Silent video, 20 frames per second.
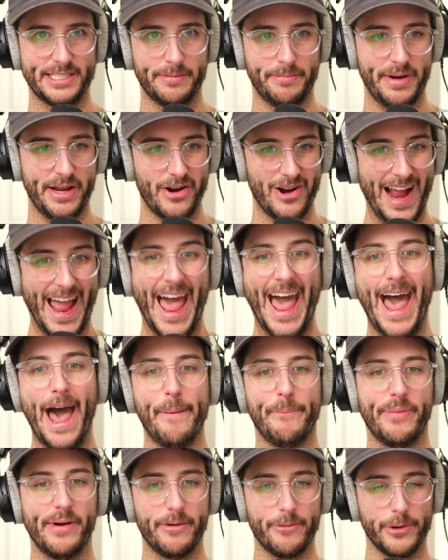a better
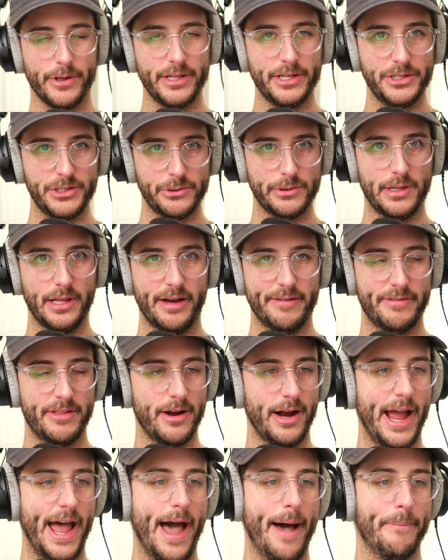app. I really do love
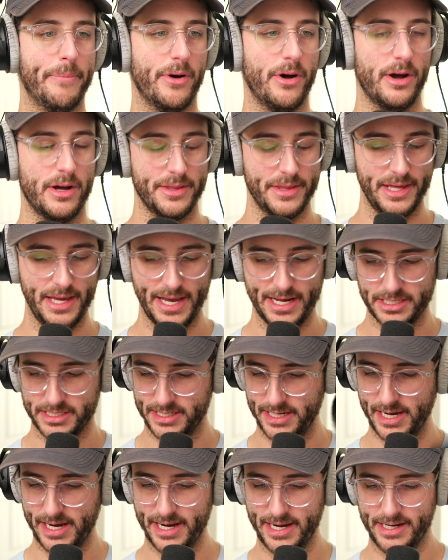their app on the
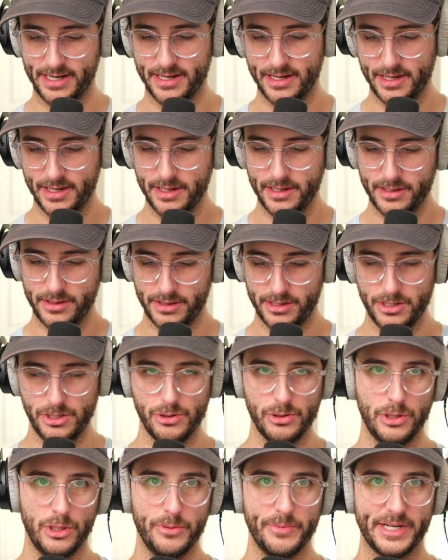S9. The
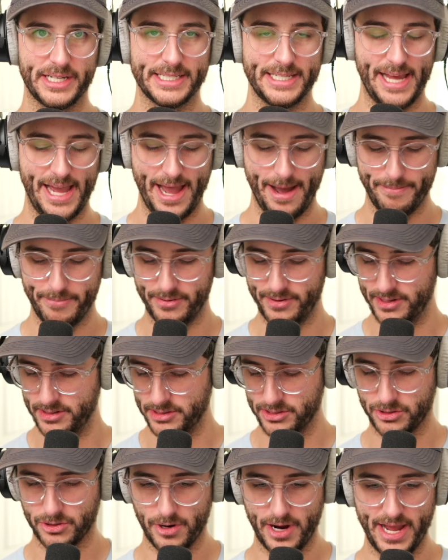new LUMIX app
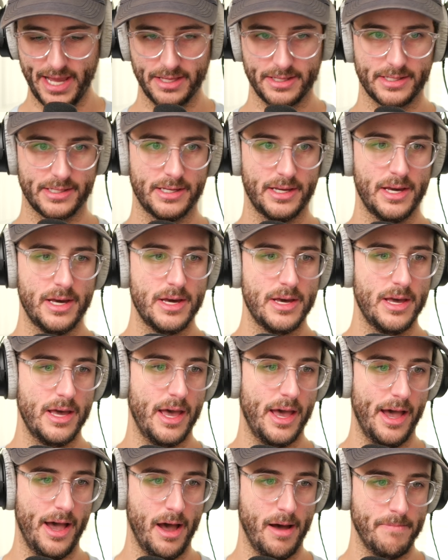is great.
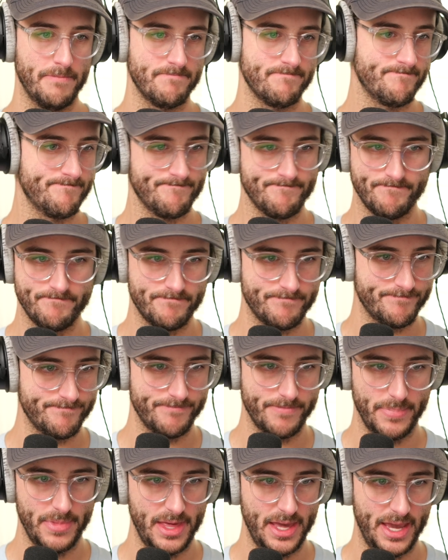
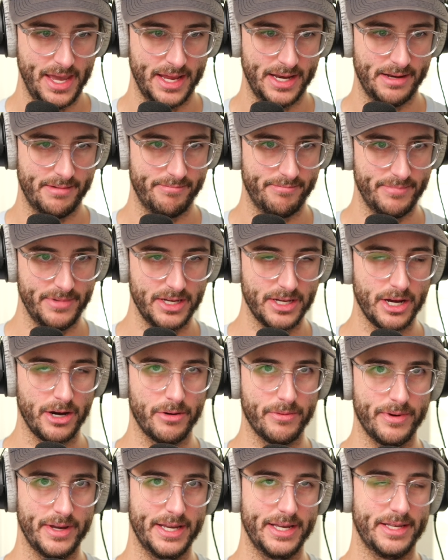And, you
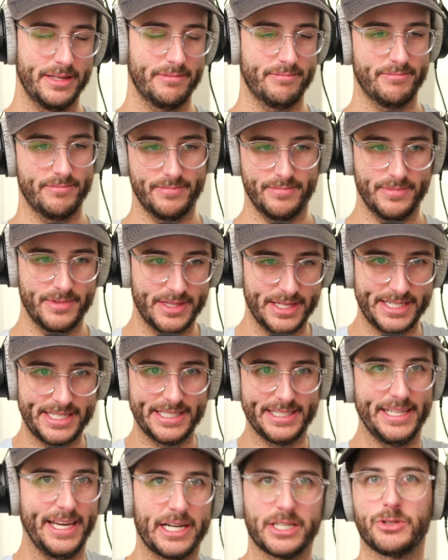know, this
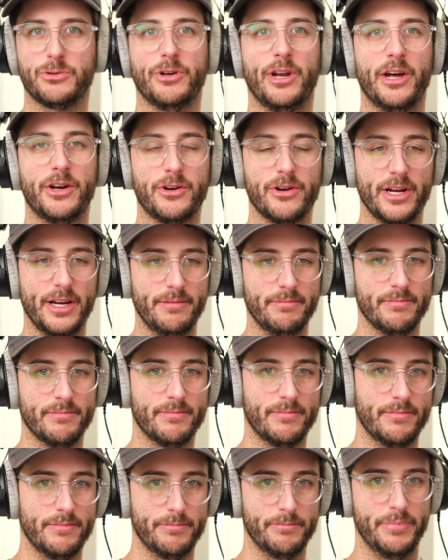is the X100,
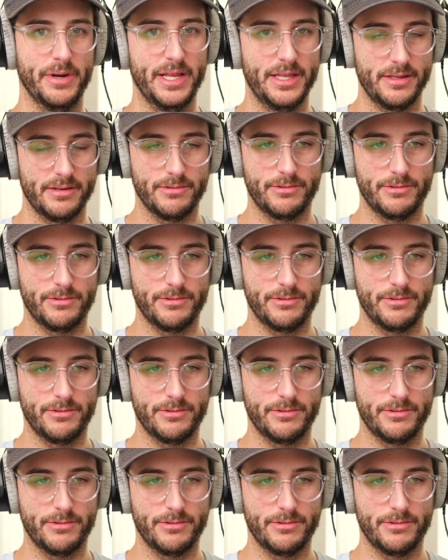but